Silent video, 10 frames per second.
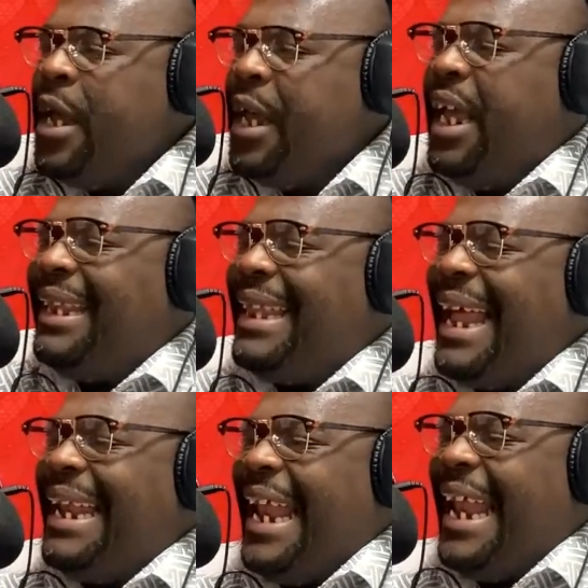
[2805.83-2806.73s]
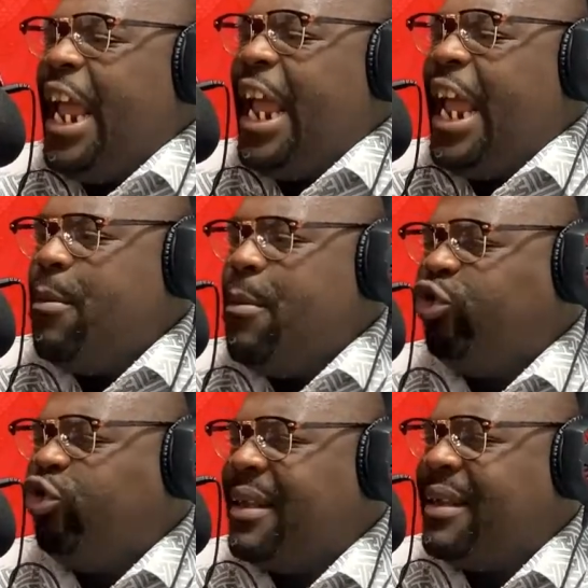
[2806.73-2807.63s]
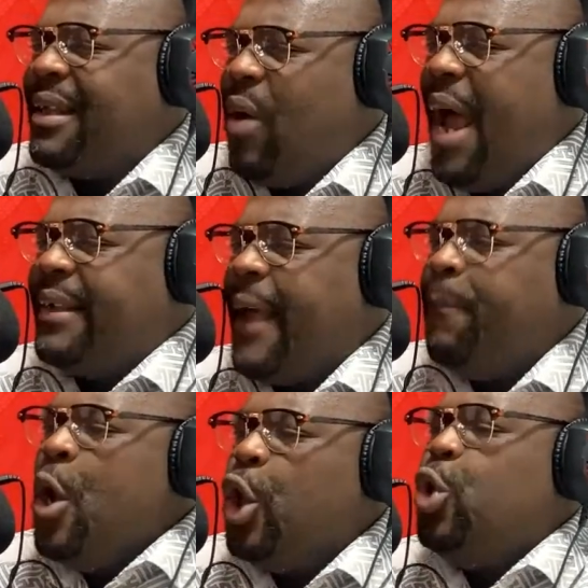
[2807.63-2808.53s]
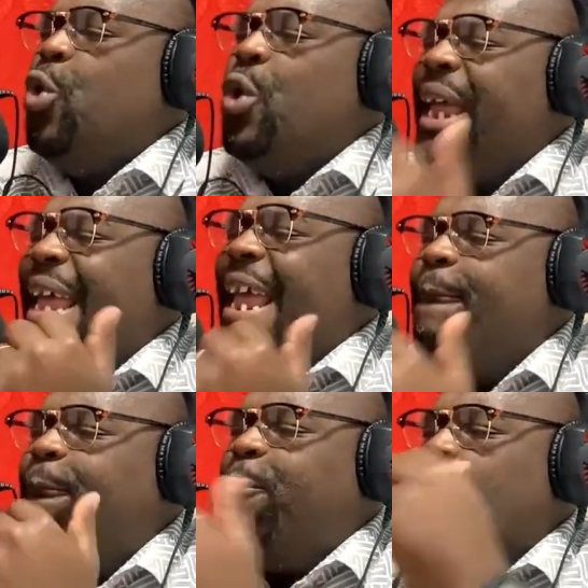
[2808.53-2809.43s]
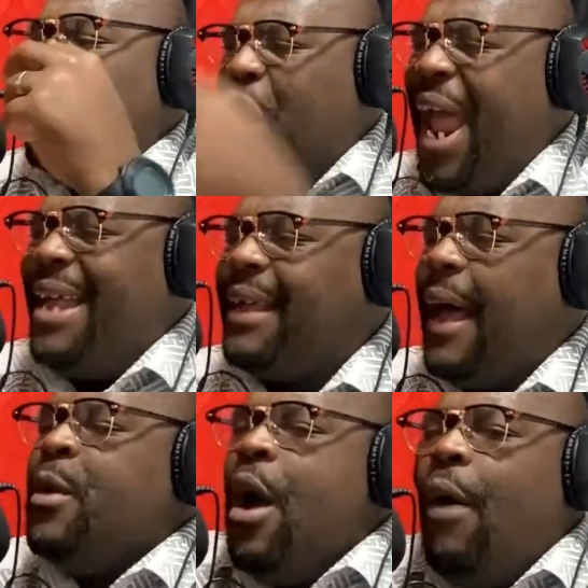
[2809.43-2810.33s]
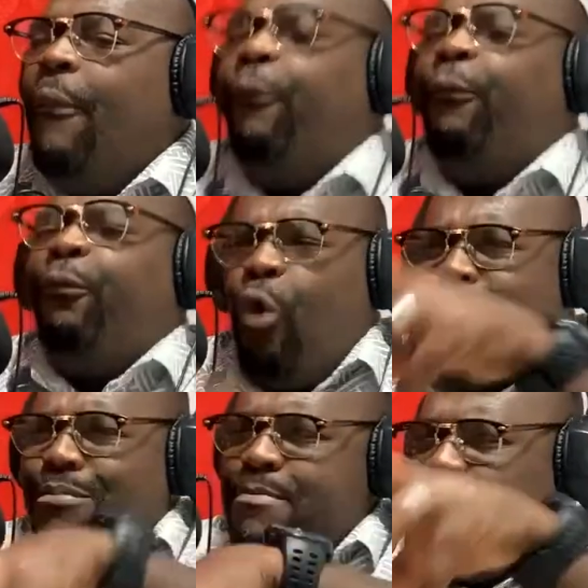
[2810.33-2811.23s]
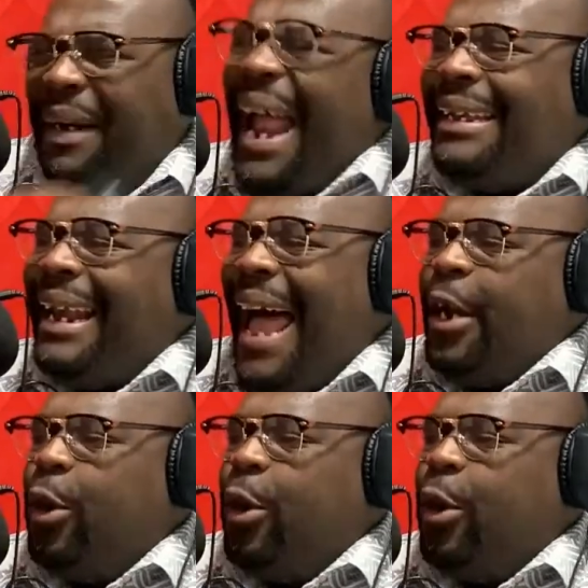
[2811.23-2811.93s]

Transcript: in the name of Jesus Christ. You evil hands from my bloodline